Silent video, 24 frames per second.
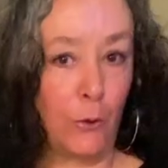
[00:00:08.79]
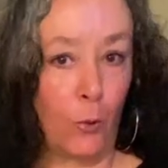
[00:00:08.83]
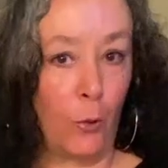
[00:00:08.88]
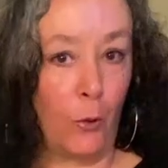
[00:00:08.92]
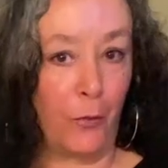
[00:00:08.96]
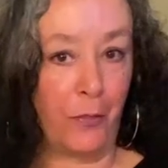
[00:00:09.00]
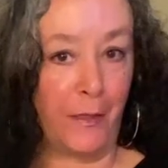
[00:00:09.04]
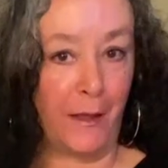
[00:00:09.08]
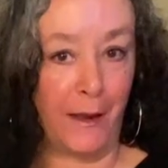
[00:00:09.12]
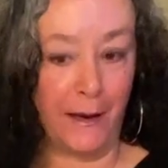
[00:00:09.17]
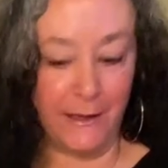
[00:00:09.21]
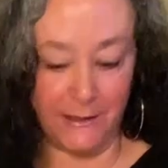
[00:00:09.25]

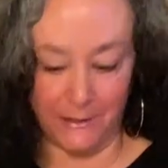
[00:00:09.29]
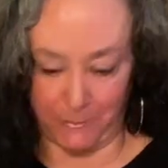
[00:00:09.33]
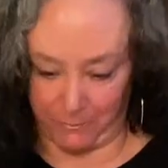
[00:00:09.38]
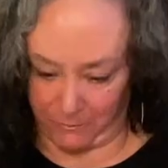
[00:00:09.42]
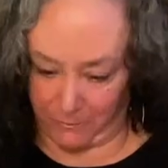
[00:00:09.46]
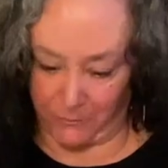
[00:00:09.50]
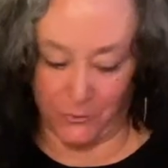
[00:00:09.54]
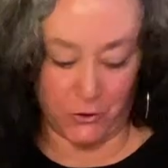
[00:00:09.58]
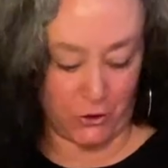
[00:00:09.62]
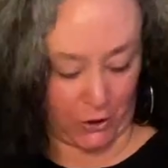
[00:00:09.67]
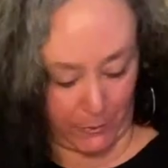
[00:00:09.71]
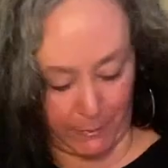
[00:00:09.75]
old things
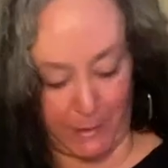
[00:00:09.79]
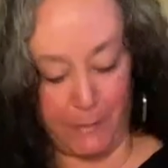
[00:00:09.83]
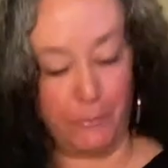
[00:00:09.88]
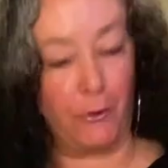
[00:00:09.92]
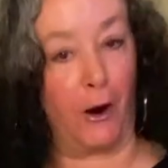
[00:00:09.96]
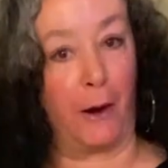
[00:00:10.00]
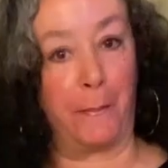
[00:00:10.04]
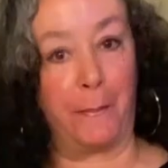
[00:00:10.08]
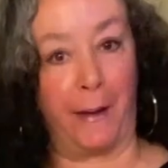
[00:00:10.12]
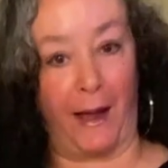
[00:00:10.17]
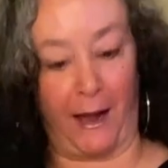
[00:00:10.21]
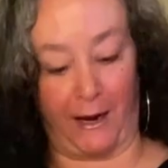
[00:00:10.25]
should be
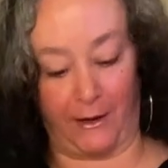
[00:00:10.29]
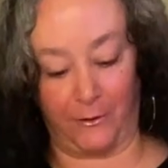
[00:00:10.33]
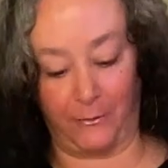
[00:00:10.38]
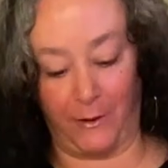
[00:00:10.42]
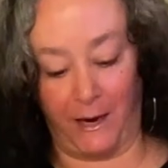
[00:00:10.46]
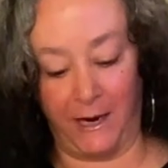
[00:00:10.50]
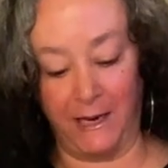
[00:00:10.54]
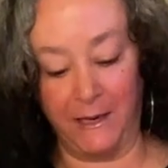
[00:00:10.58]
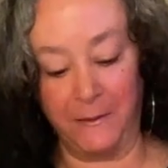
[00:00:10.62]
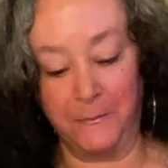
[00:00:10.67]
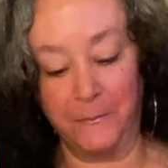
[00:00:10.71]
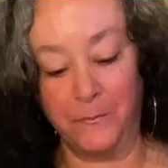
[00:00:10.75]
brought back,
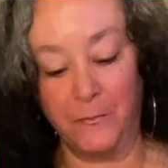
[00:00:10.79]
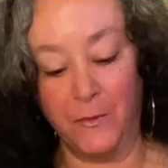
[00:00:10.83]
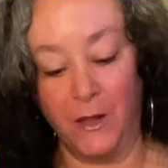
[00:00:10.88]
right?